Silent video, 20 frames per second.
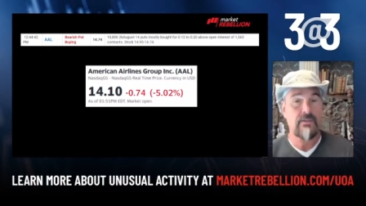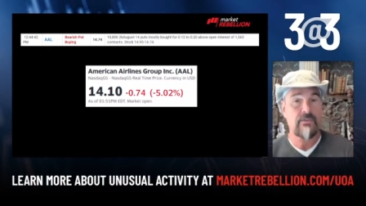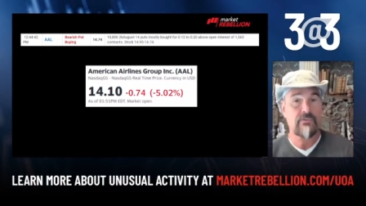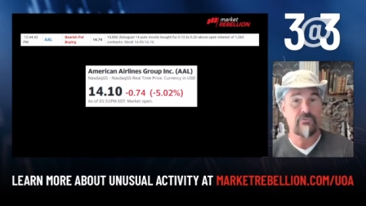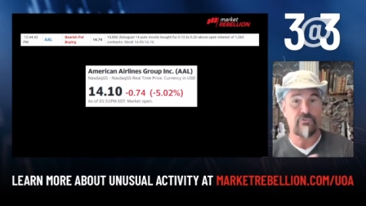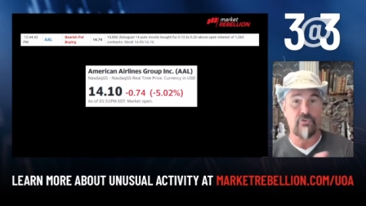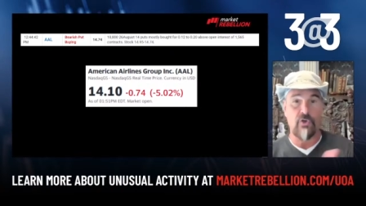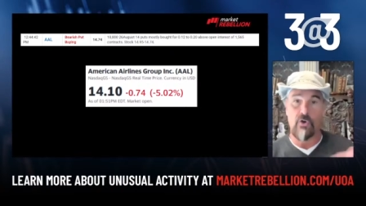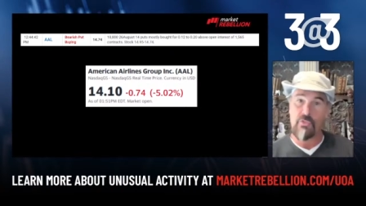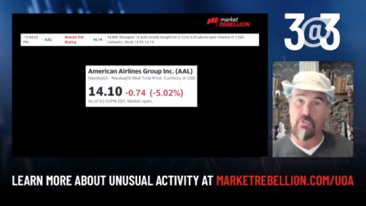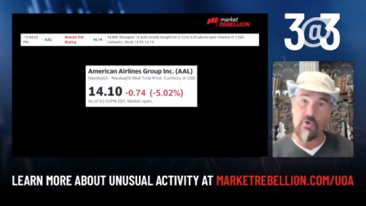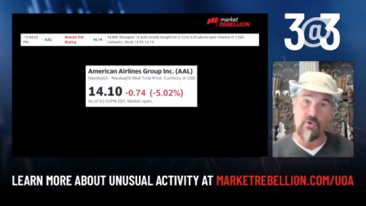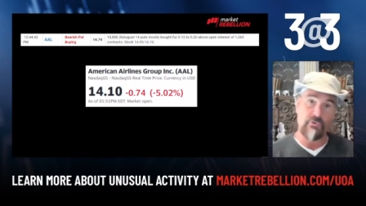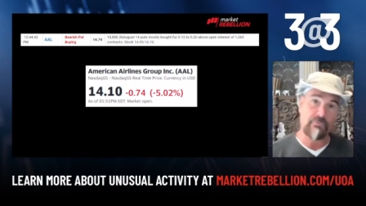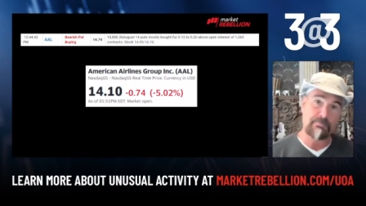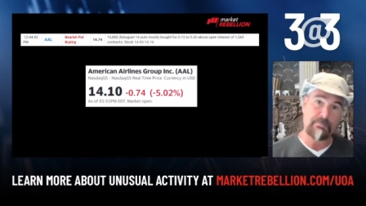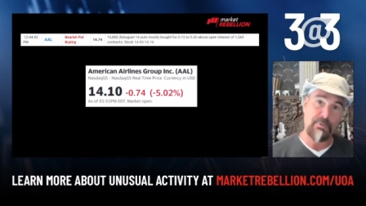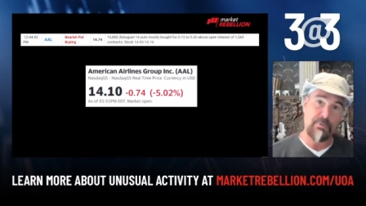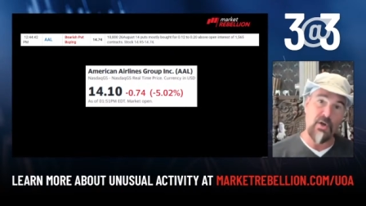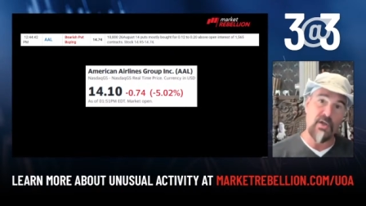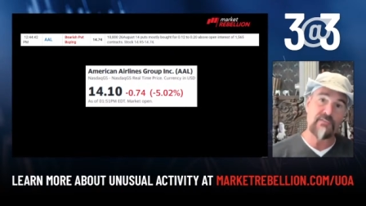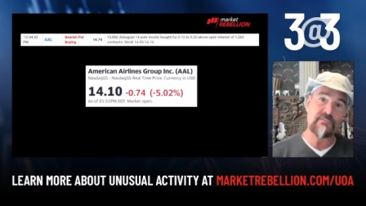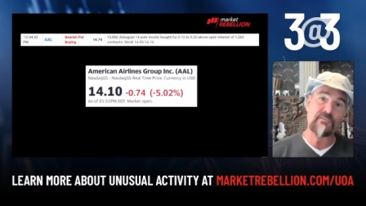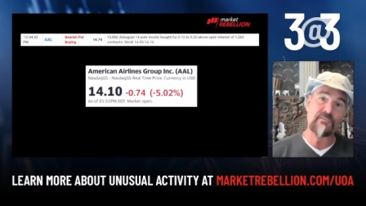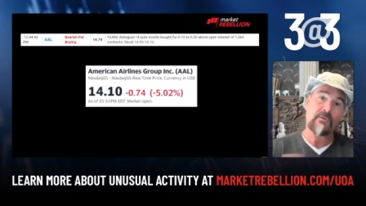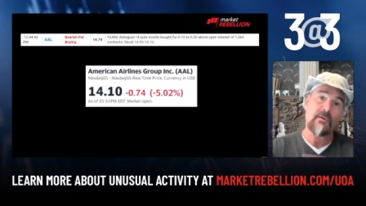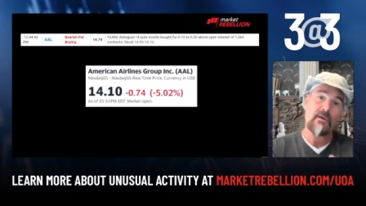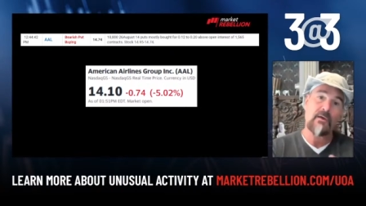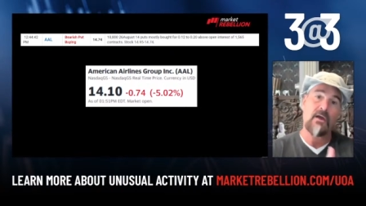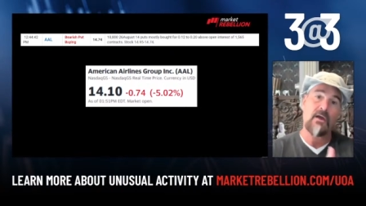So those
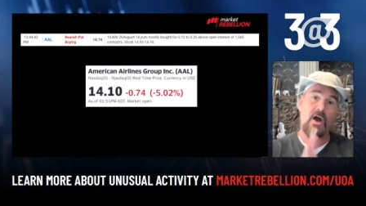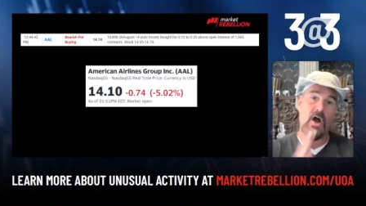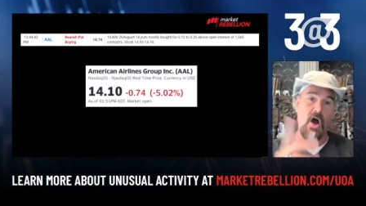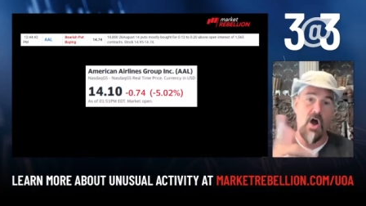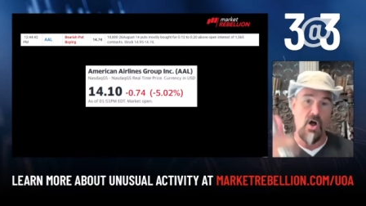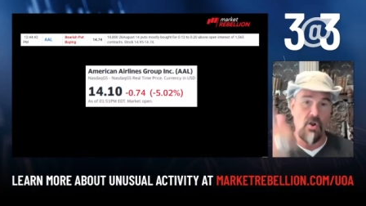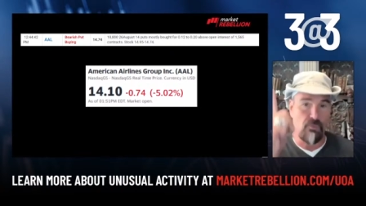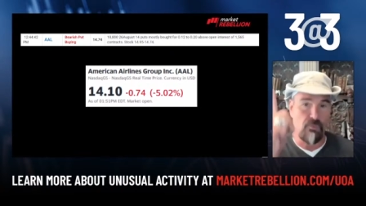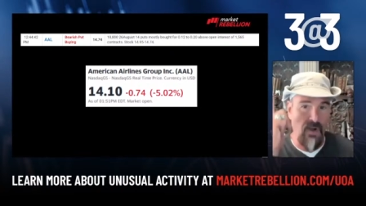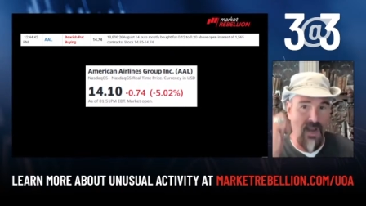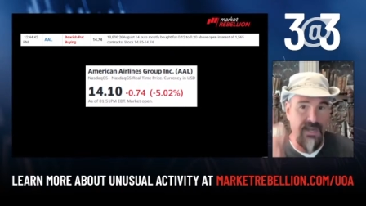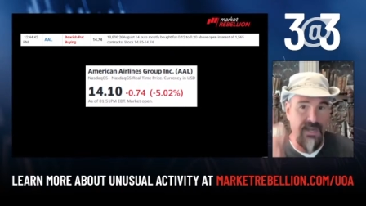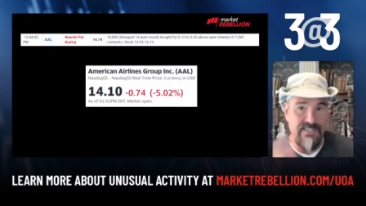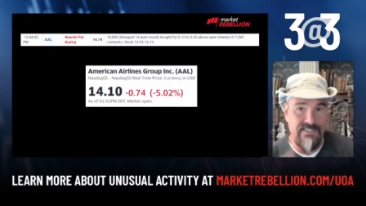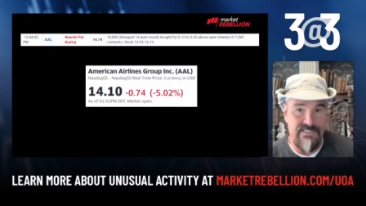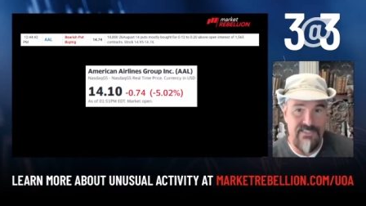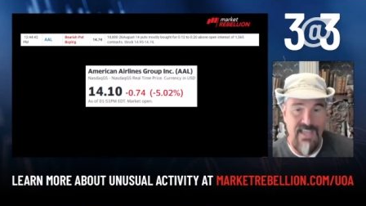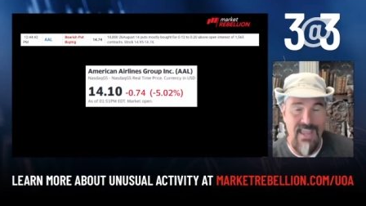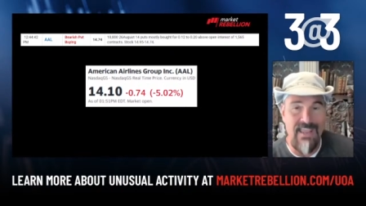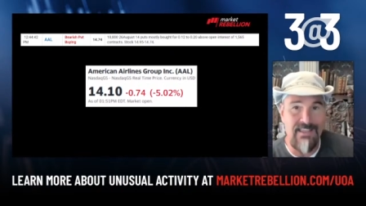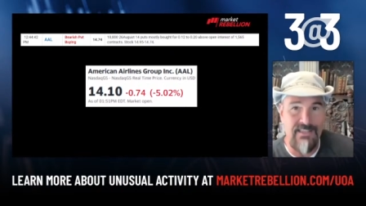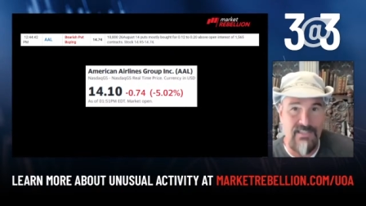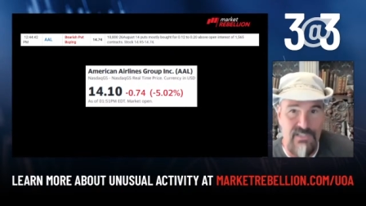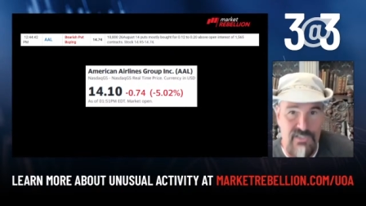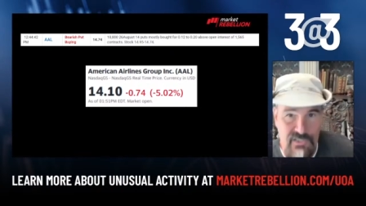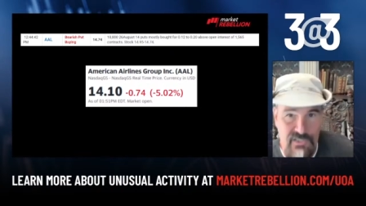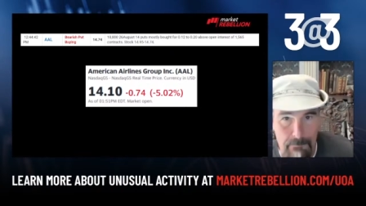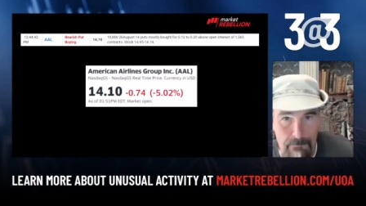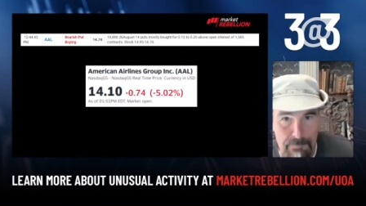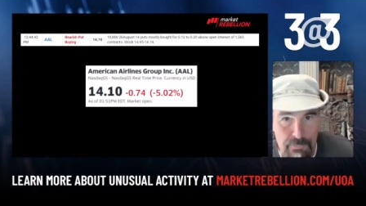puts already taking
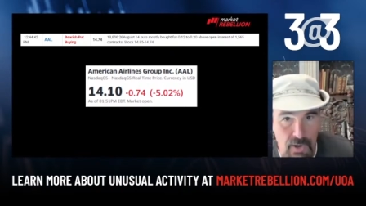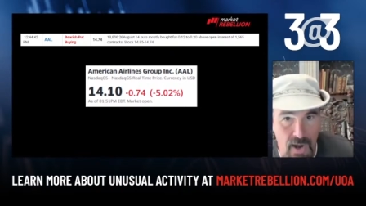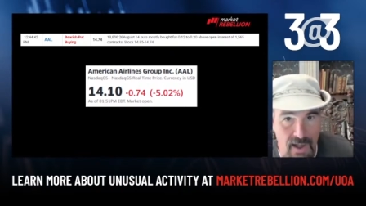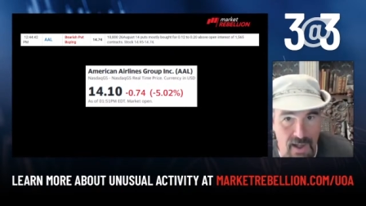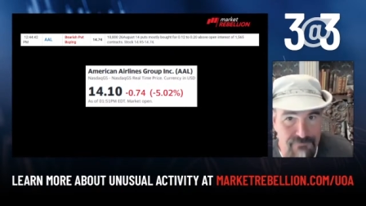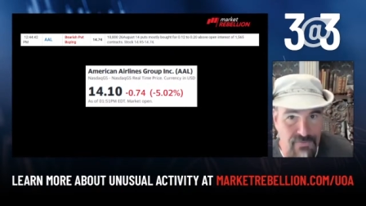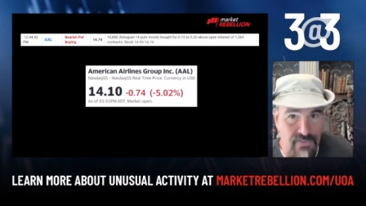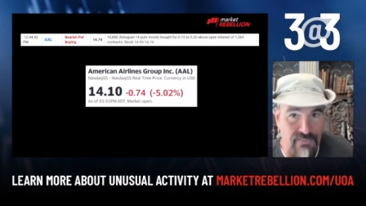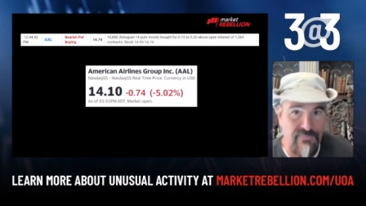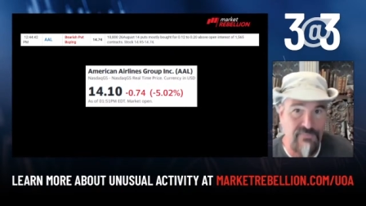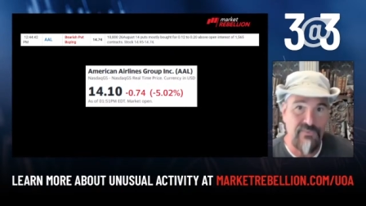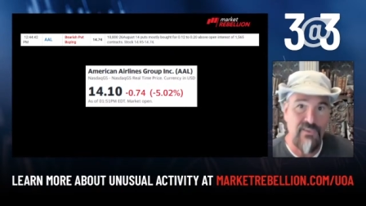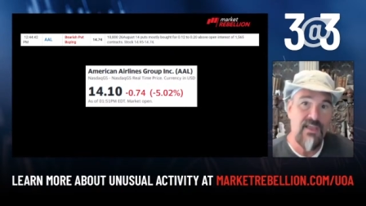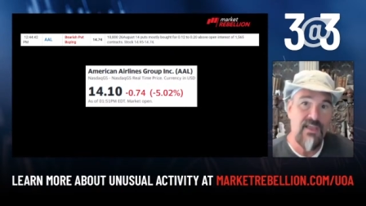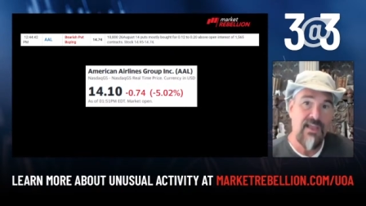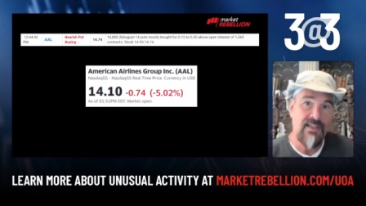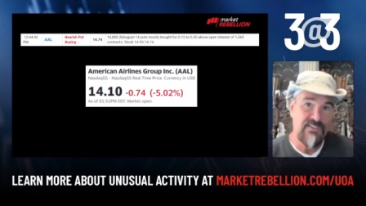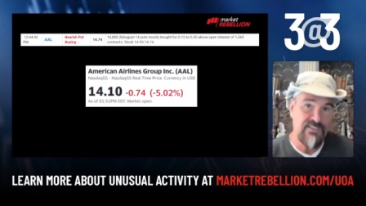some profits,